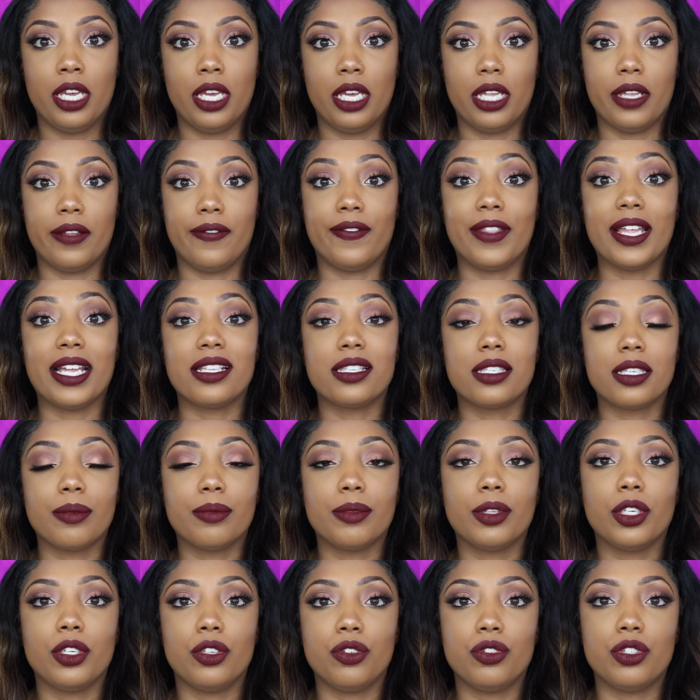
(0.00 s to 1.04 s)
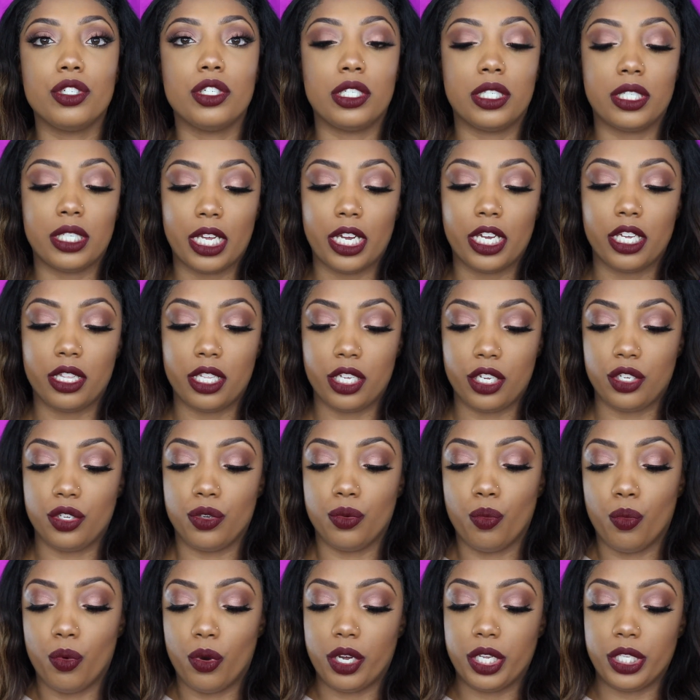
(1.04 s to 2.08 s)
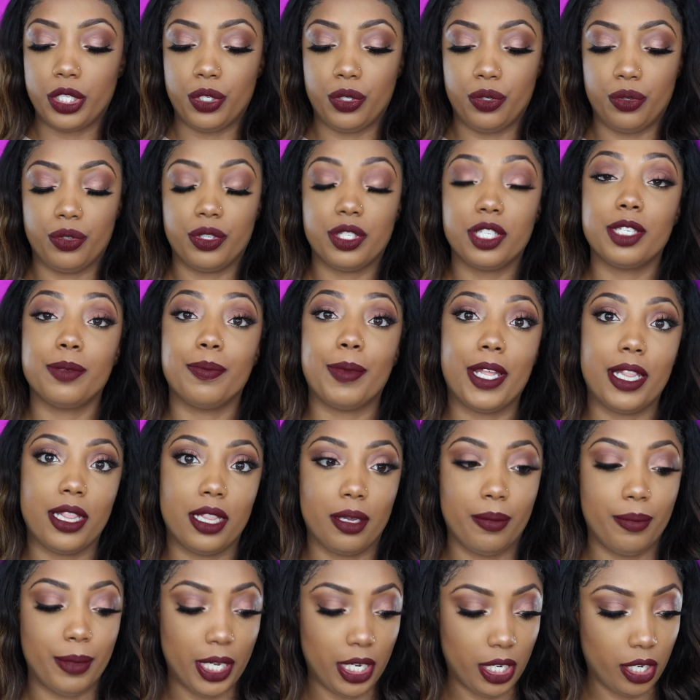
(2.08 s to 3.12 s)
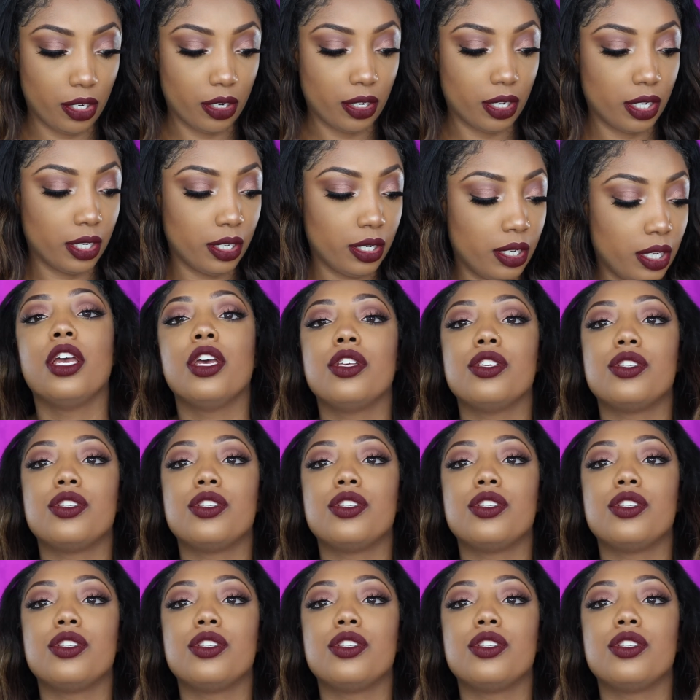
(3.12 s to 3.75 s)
that's something you decide that you want to spend the money on.